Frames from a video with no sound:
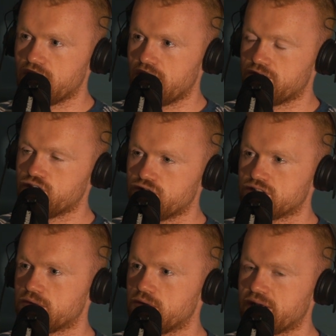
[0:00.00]
if you do
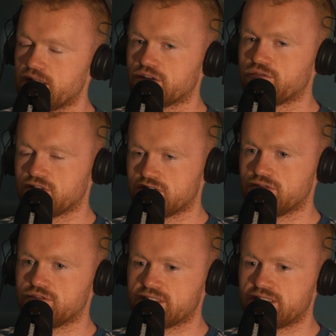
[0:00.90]
something bad, like
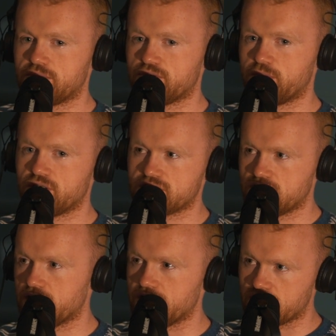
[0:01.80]
for example, by
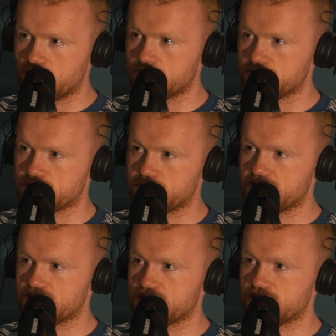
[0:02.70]
starting that carpentry
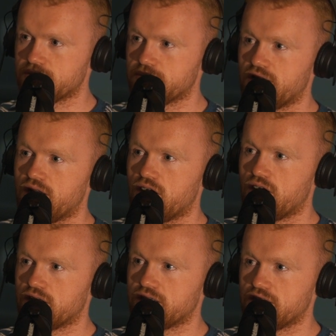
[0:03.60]
apprenticeship,
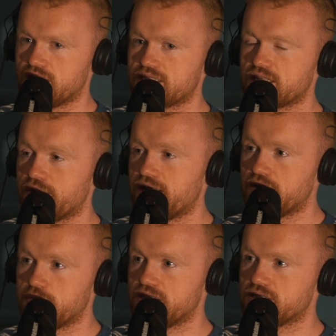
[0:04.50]
that's how it
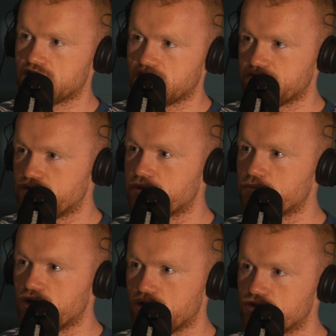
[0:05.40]
led me into like finding
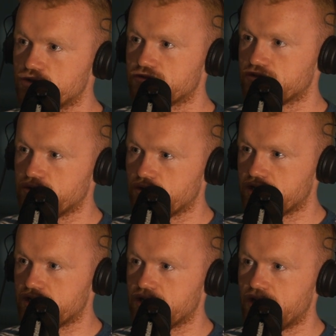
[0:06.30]
parkour, free
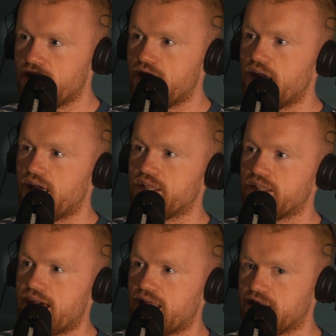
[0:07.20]
running, and
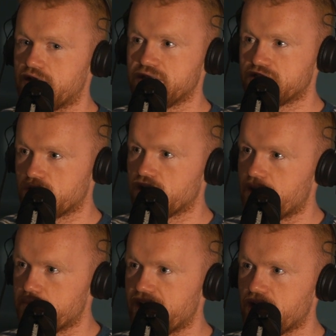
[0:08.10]
then that led me to where I
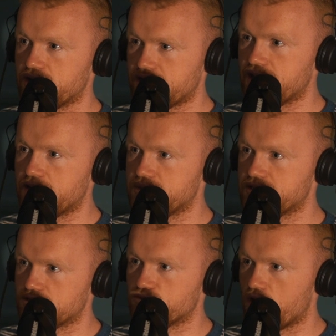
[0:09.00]
am now. Like that led me
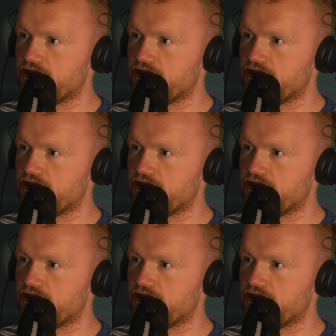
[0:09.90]
to right